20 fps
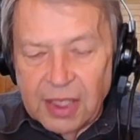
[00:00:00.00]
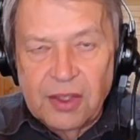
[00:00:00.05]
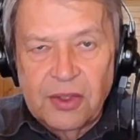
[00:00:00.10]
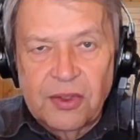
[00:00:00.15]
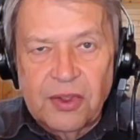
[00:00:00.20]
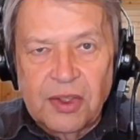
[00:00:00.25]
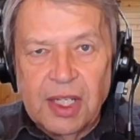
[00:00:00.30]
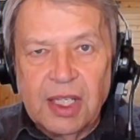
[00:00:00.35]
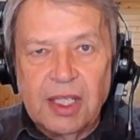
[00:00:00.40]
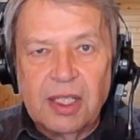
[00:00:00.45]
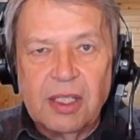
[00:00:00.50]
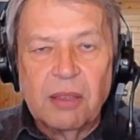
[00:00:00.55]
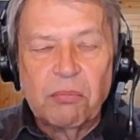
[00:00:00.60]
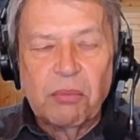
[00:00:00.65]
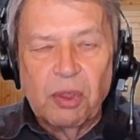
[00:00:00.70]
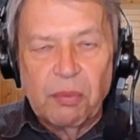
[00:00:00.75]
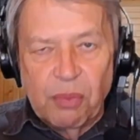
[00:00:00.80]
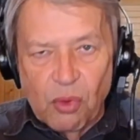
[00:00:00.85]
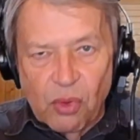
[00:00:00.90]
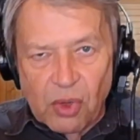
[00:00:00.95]
Just a
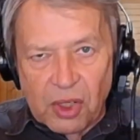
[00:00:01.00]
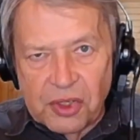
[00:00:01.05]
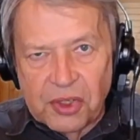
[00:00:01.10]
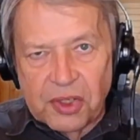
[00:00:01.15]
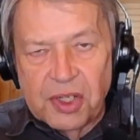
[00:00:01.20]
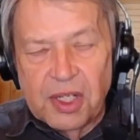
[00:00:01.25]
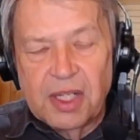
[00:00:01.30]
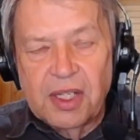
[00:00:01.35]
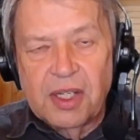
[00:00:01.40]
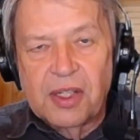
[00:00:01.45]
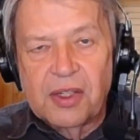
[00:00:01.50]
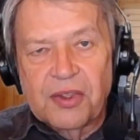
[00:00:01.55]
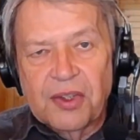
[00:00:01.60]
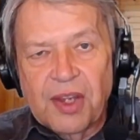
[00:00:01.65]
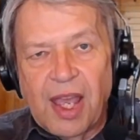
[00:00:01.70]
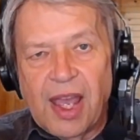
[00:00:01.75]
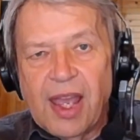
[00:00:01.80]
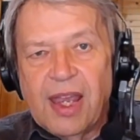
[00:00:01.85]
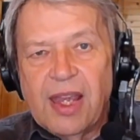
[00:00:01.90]
pinch of salt. That's it.